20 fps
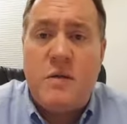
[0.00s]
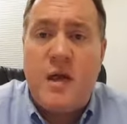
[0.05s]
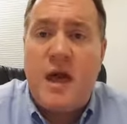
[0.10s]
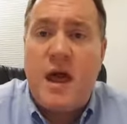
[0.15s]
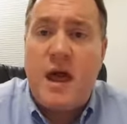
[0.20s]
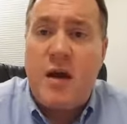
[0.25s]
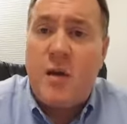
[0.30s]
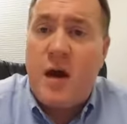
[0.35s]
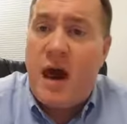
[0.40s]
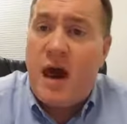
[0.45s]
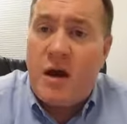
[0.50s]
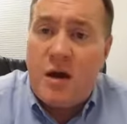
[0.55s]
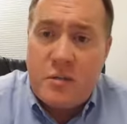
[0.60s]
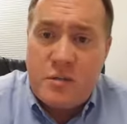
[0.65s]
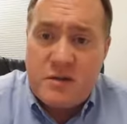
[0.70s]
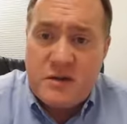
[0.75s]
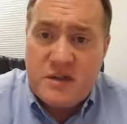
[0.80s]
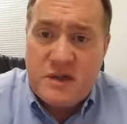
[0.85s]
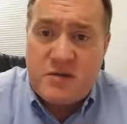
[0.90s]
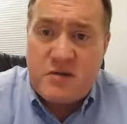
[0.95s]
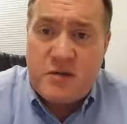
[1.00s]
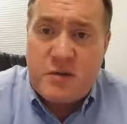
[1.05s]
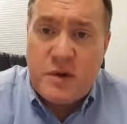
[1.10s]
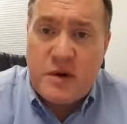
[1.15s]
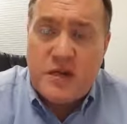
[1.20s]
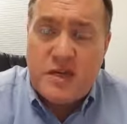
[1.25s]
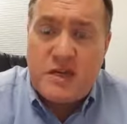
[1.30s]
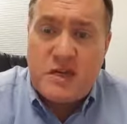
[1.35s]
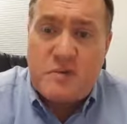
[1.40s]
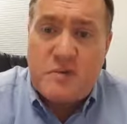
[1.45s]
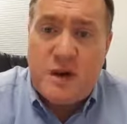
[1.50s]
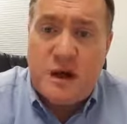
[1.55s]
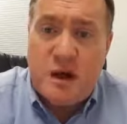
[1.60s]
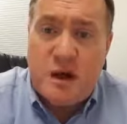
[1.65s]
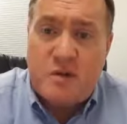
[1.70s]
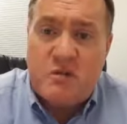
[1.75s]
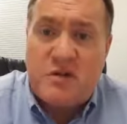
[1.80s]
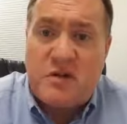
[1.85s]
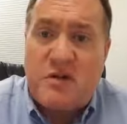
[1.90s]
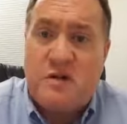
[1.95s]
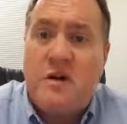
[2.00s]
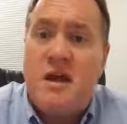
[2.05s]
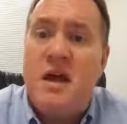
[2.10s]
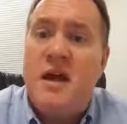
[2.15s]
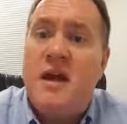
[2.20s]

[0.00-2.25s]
Anyway, I hope this information has been helpful.